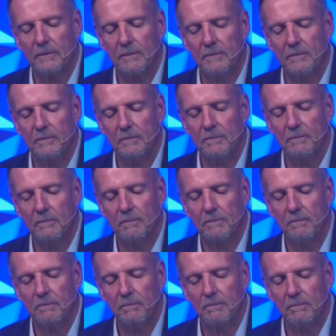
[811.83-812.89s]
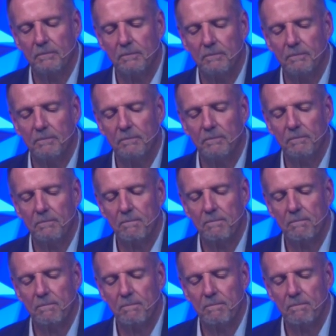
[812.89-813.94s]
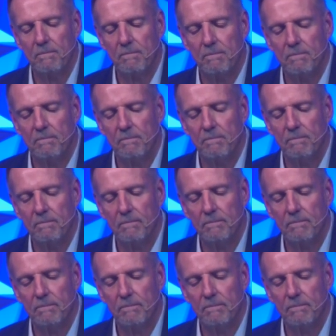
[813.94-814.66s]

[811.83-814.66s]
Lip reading: (no one is talking)